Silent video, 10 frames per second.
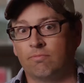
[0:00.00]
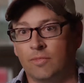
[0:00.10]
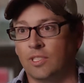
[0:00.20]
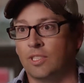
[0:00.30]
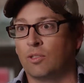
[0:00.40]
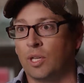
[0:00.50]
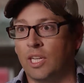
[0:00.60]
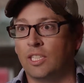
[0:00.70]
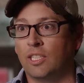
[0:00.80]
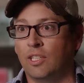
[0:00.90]
is
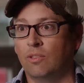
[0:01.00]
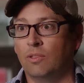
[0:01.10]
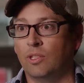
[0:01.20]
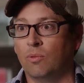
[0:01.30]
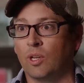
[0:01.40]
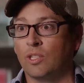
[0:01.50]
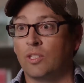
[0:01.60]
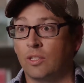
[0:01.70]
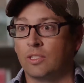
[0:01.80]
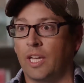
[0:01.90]
intriguing to you and you want to
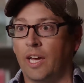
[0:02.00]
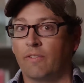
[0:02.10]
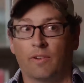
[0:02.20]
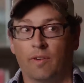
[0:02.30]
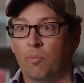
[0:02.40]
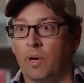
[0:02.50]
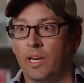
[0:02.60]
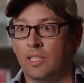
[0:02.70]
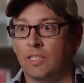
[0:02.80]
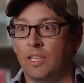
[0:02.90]
search that for
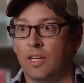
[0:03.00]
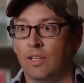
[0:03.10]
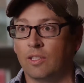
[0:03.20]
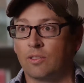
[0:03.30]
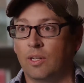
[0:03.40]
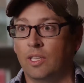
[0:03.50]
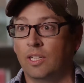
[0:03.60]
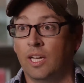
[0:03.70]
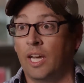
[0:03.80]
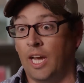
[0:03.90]
everybody to see it on the screen,
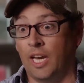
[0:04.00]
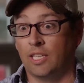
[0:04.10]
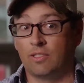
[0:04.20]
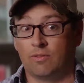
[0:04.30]
and